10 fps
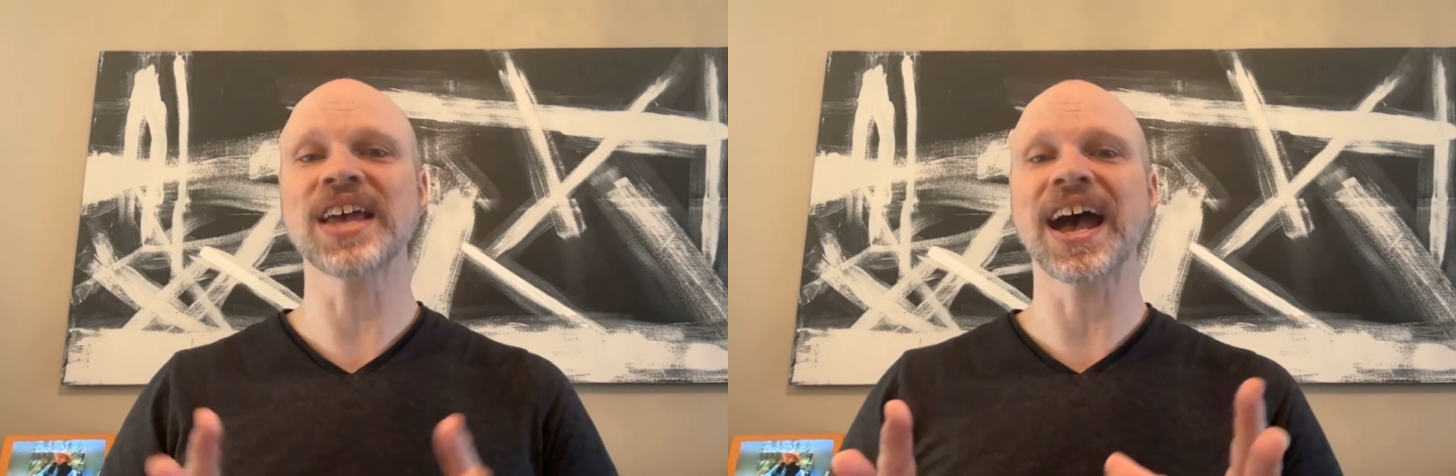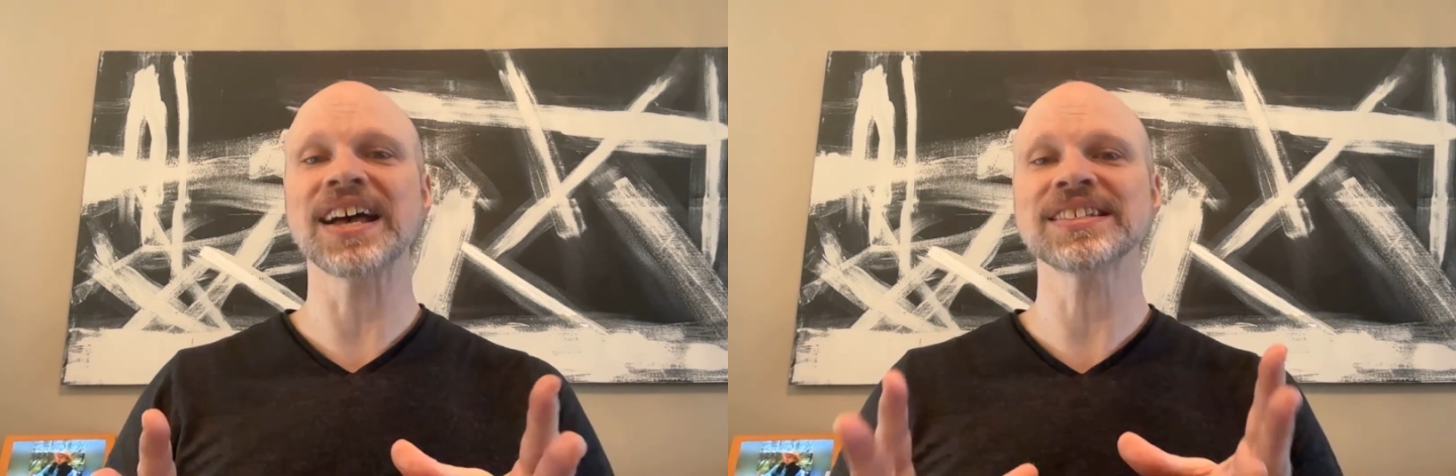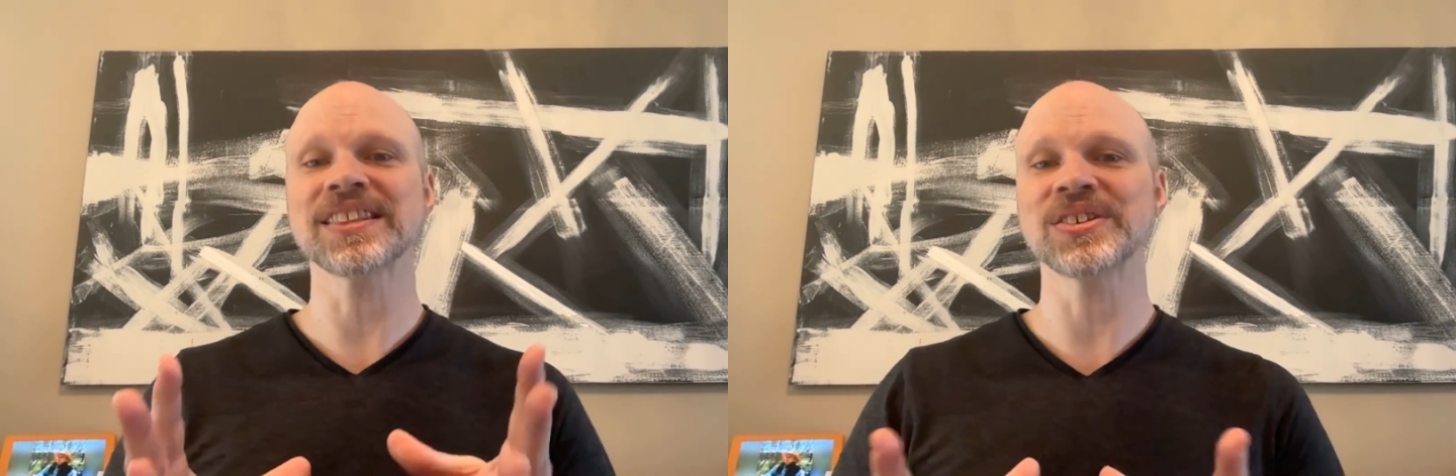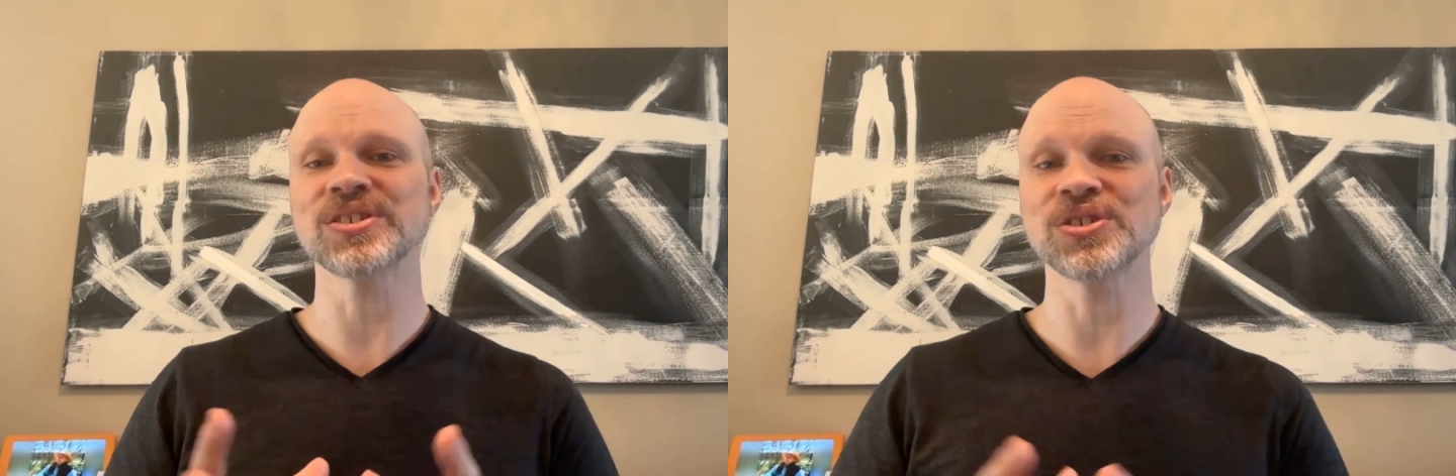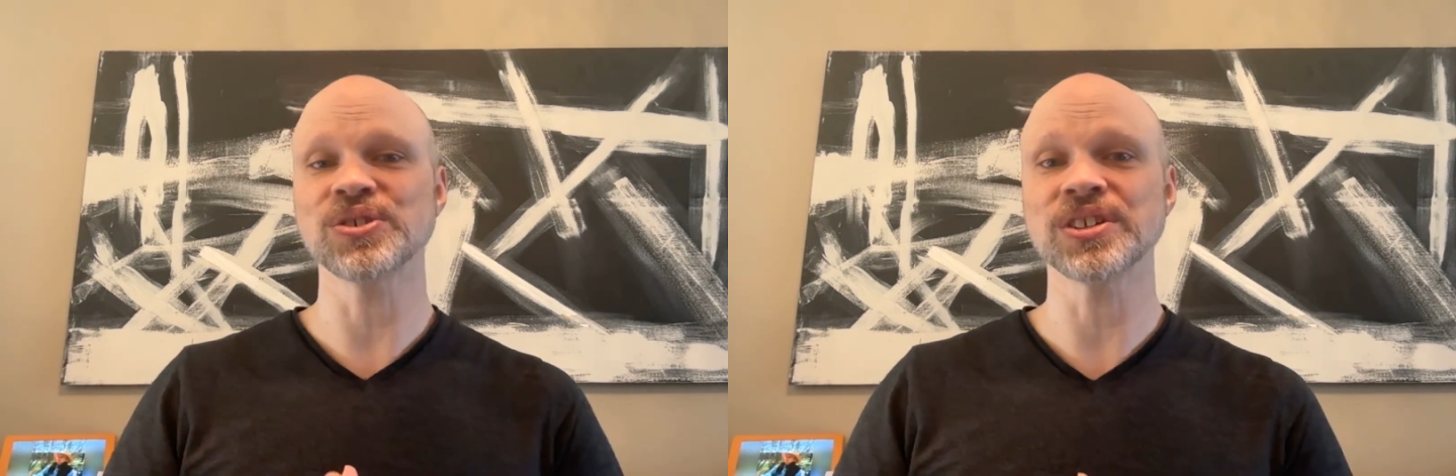asked their
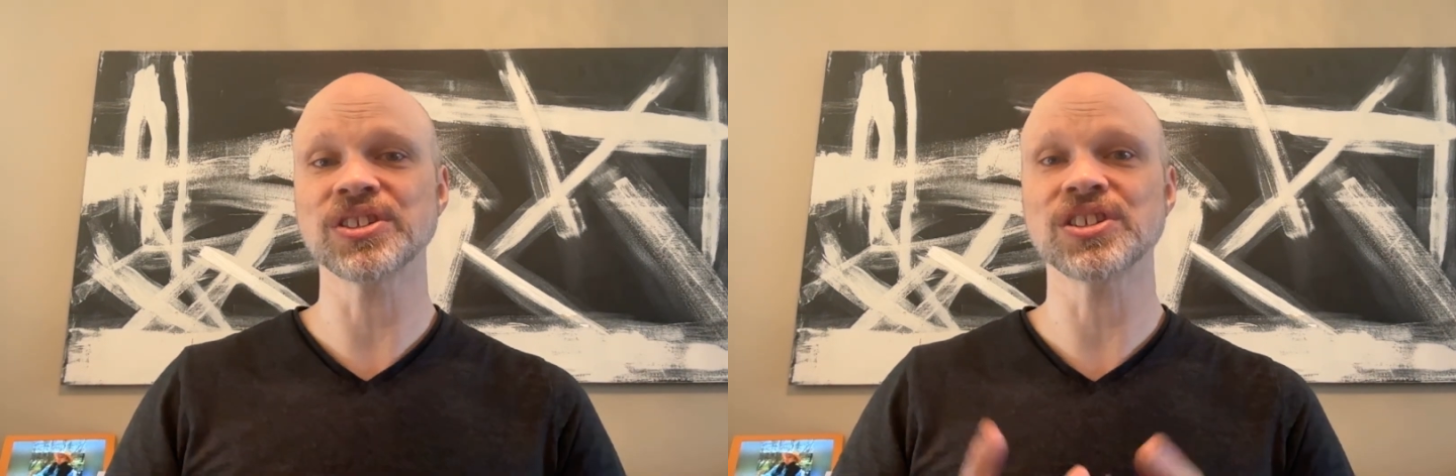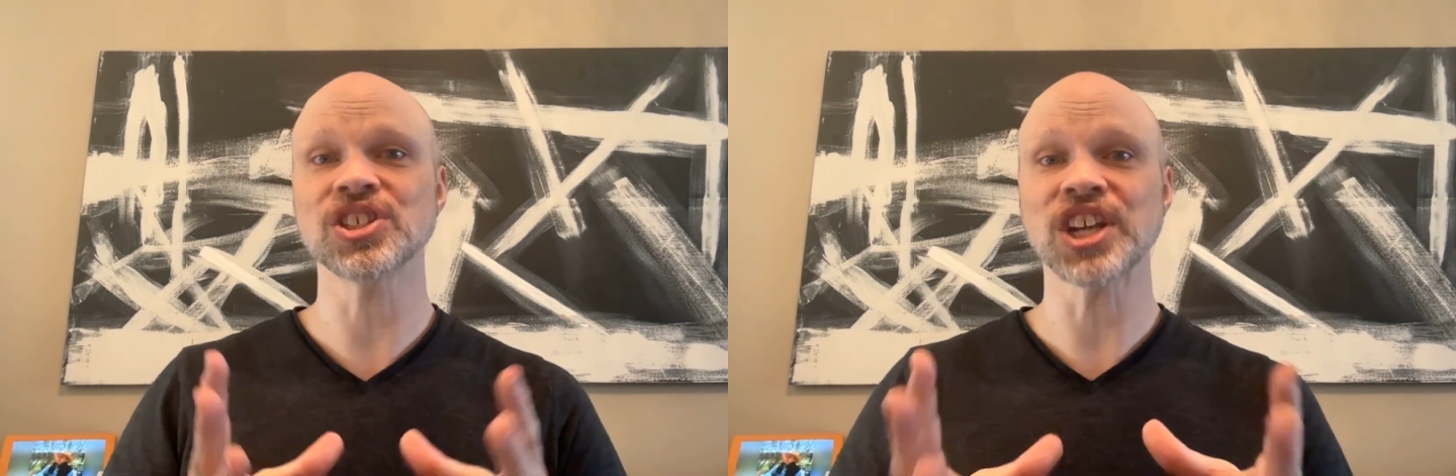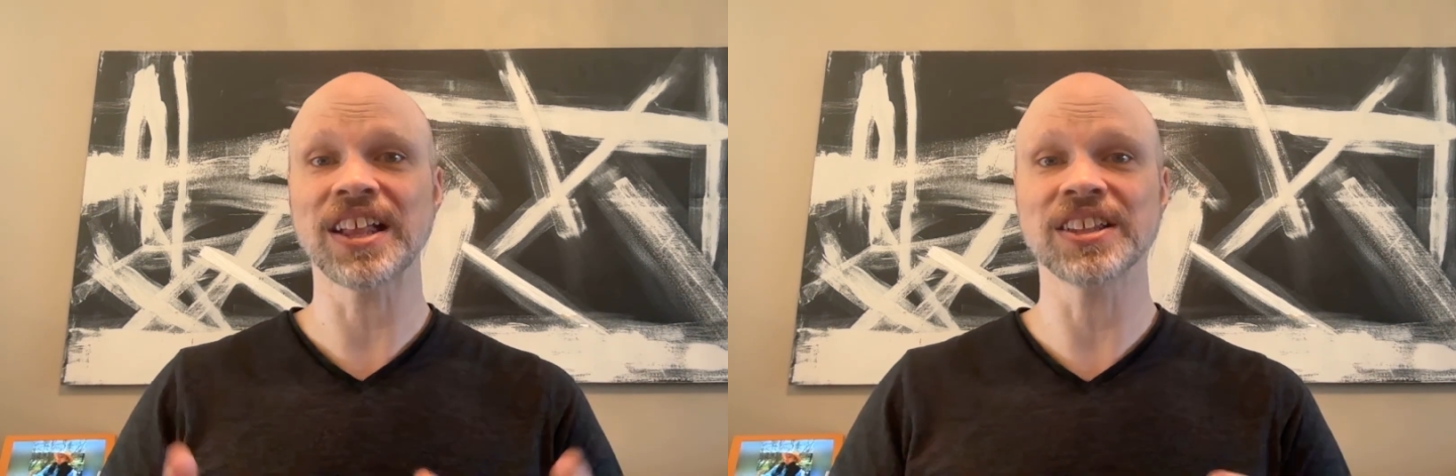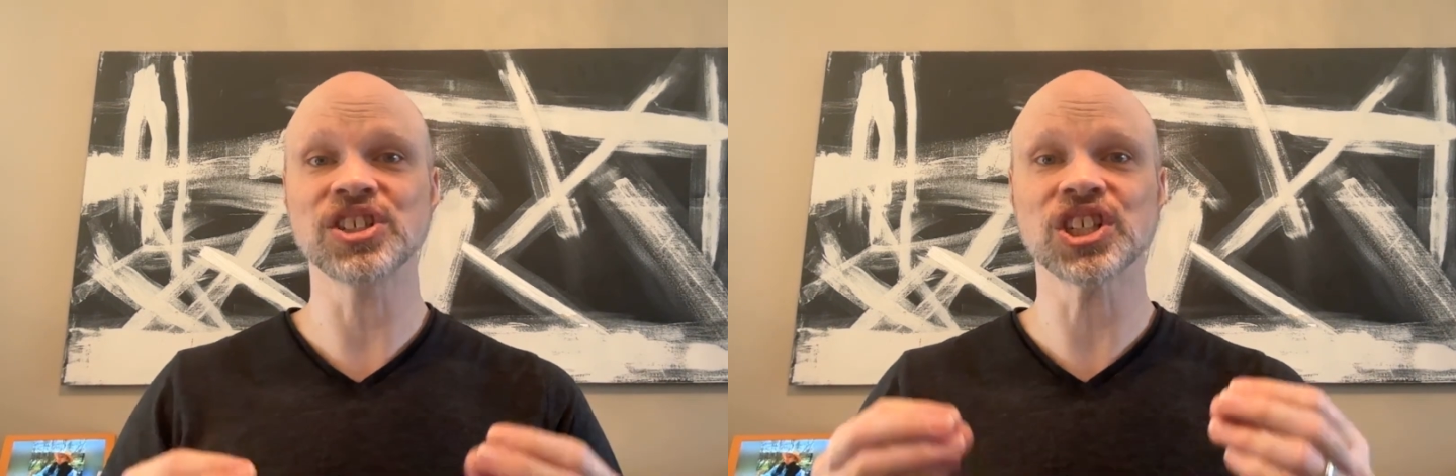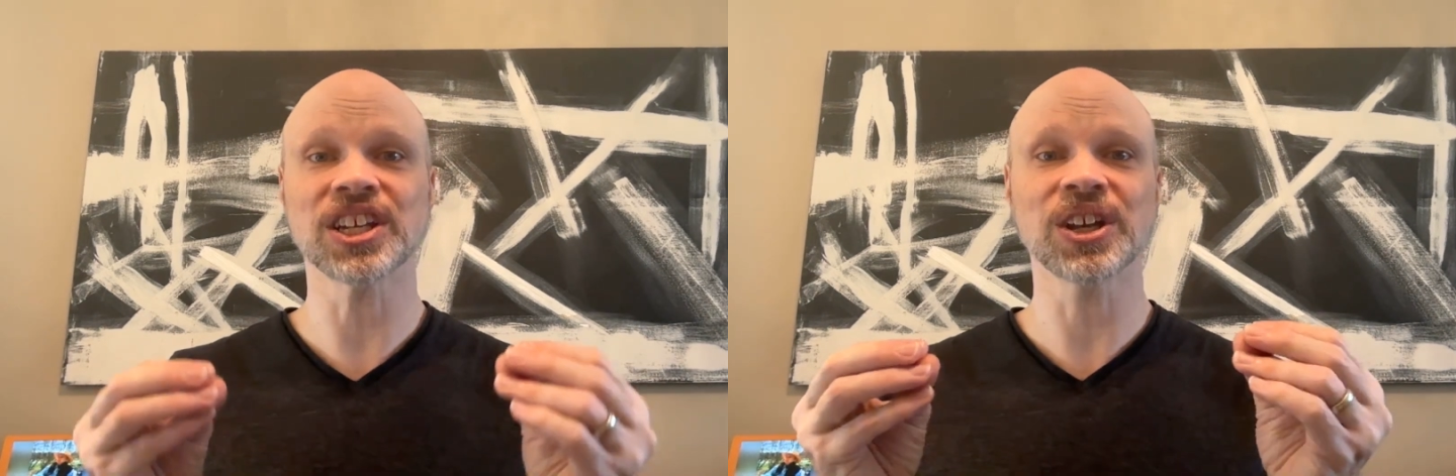students
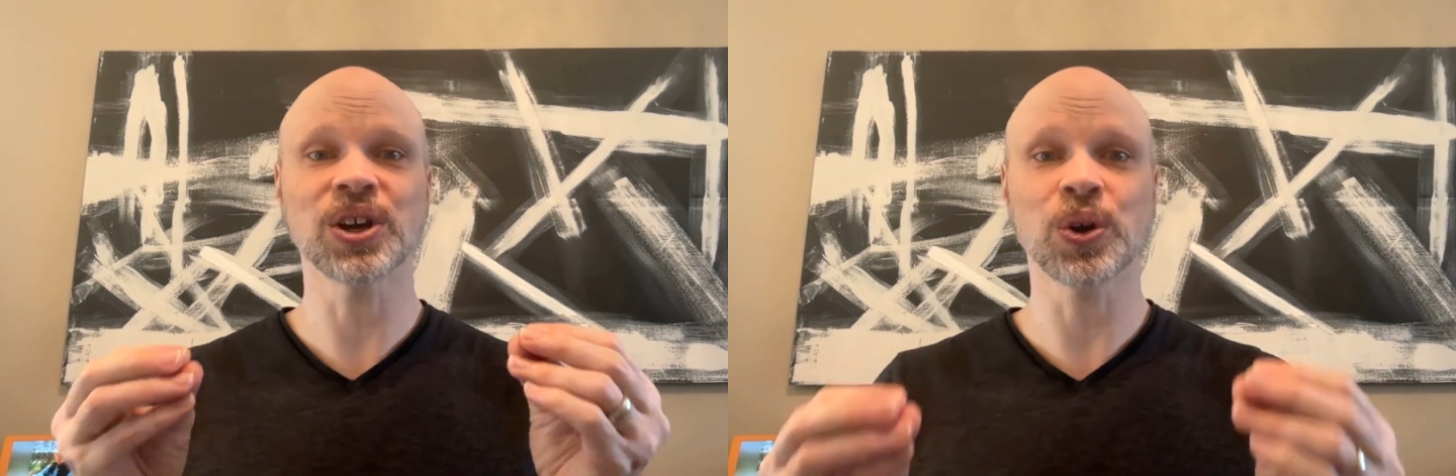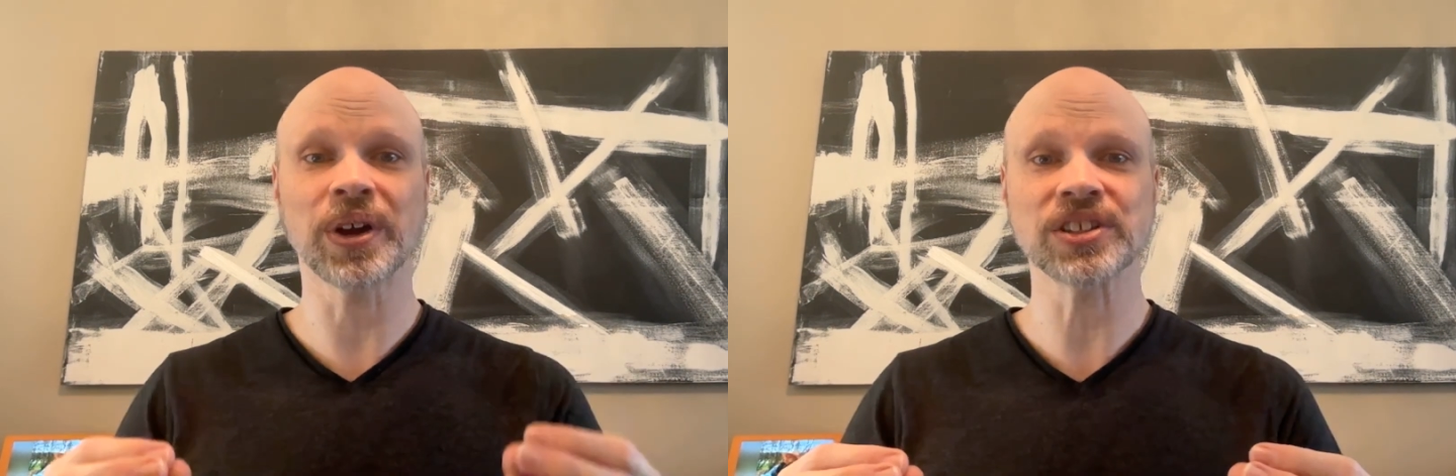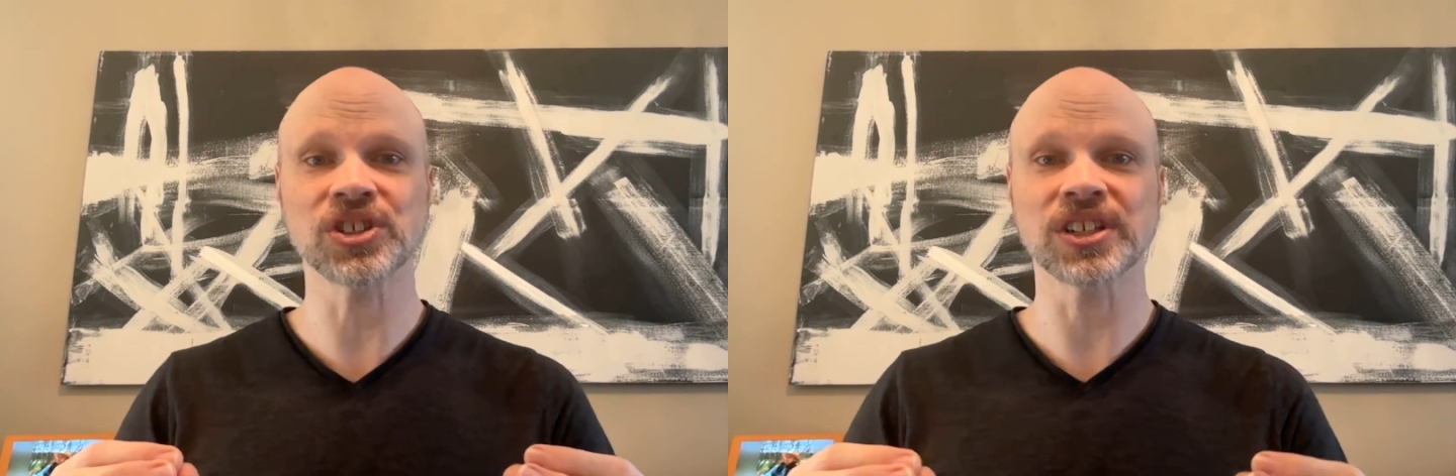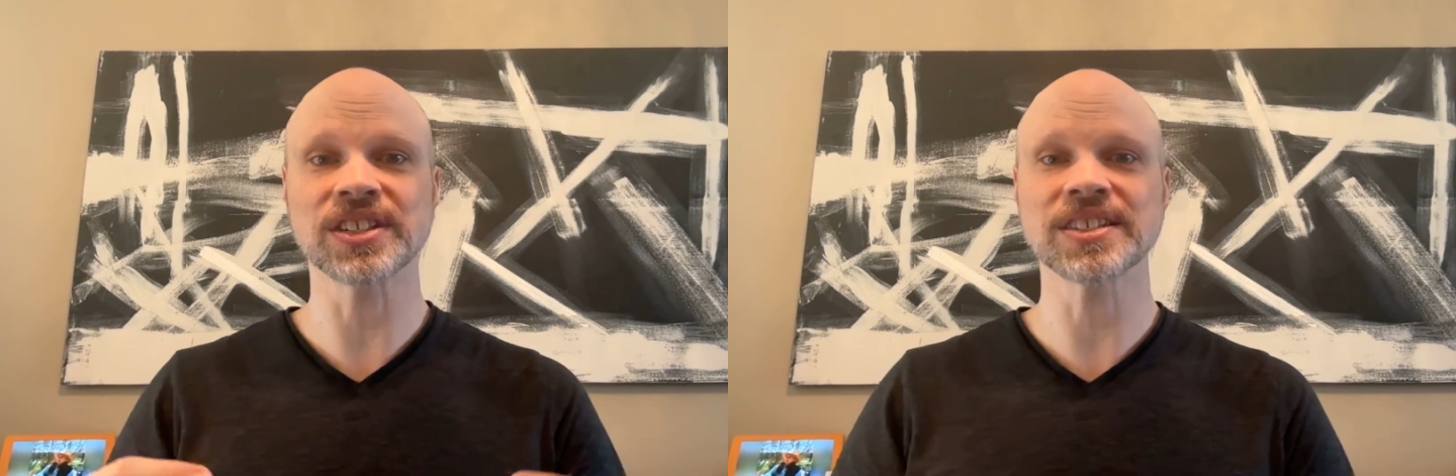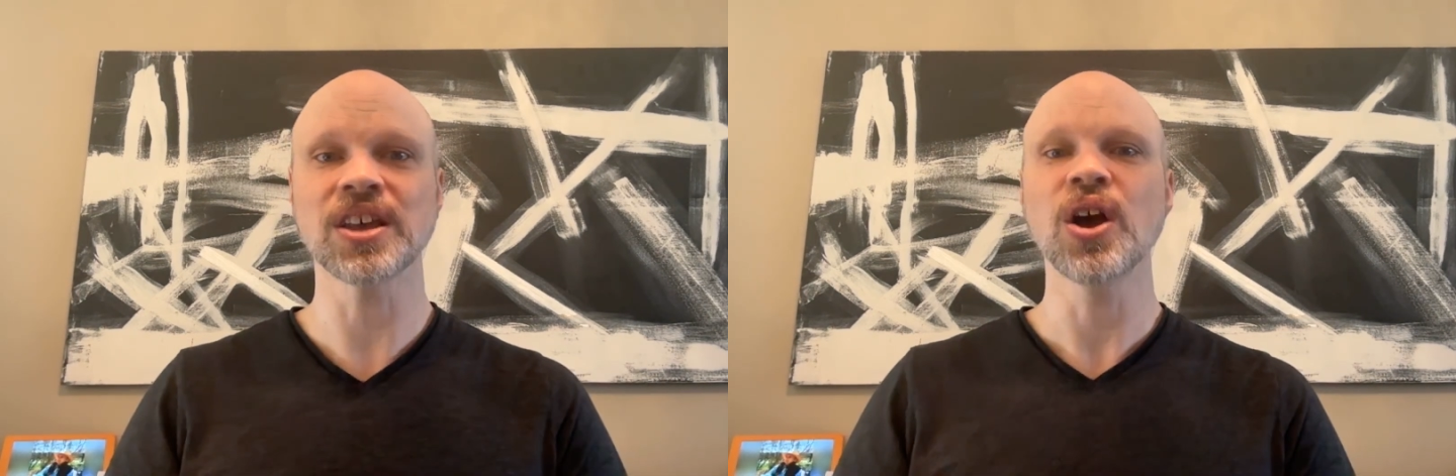challenging
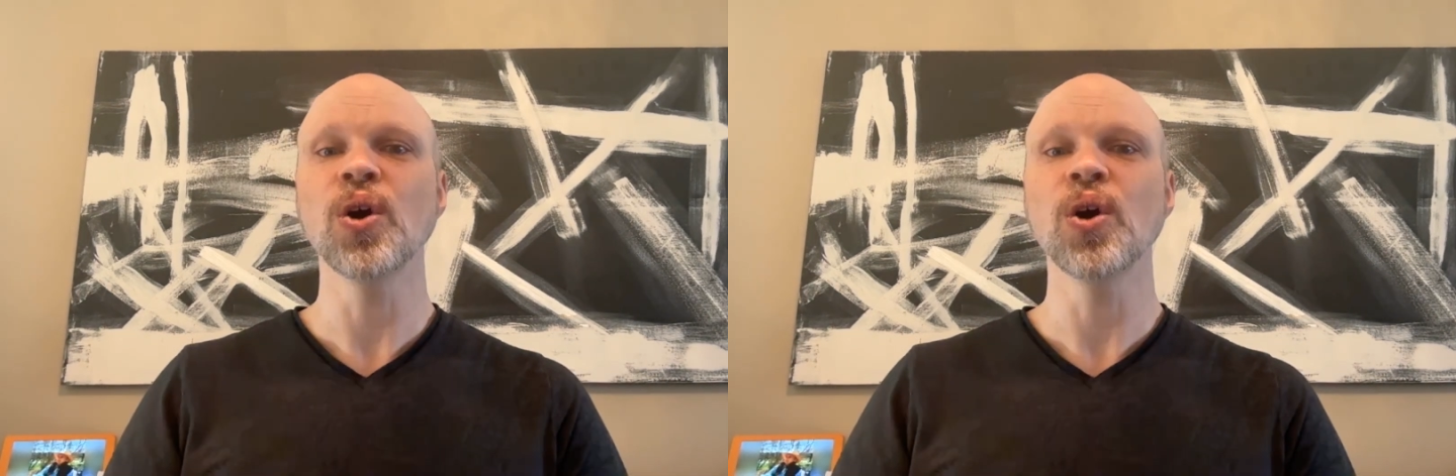questions